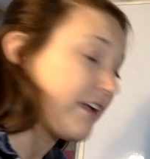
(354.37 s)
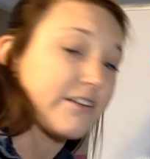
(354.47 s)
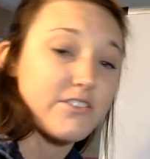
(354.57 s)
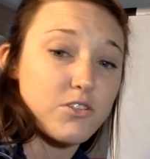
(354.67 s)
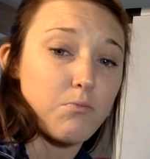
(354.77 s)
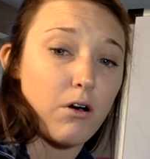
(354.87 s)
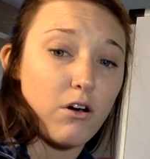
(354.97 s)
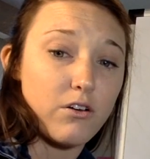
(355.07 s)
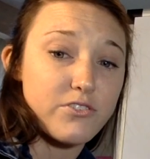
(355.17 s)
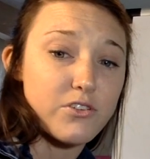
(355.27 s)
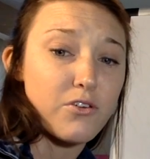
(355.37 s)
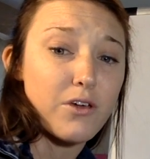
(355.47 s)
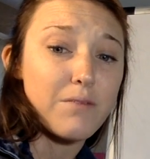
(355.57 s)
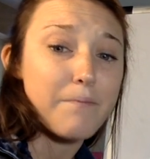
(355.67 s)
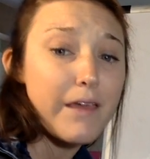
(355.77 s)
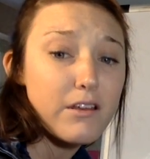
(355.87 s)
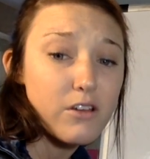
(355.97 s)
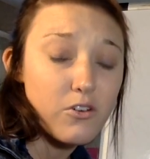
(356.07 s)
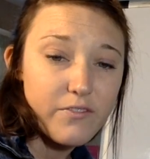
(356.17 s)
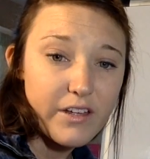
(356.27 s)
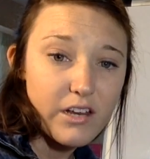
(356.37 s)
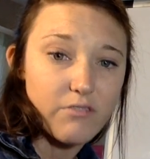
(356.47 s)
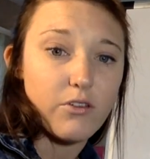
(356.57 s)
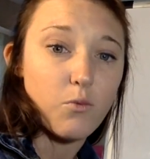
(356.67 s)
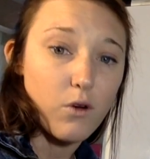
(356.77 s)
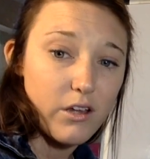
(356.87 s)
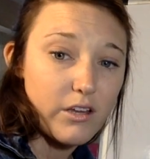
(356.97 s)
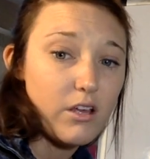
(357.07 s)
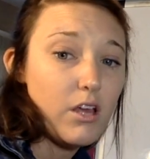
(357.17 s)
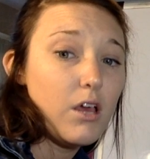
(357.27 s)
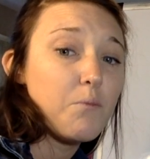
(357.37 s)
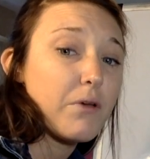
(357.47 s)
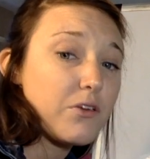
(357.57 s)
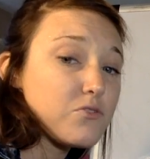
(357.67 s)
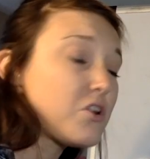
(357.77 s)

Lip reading: kind of small so you can make note of it if you want, but you